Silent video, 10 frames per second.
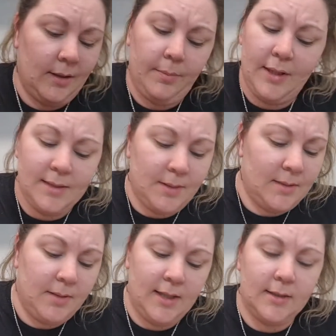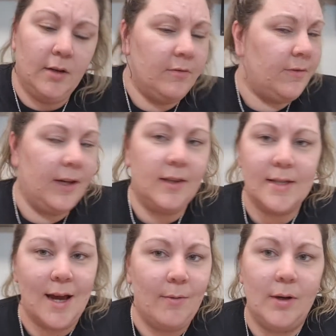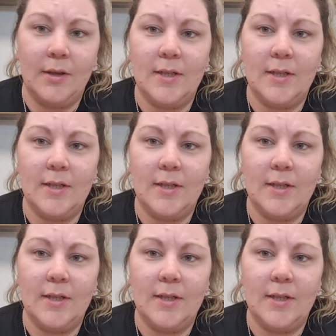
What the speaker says: don't fear the Tower.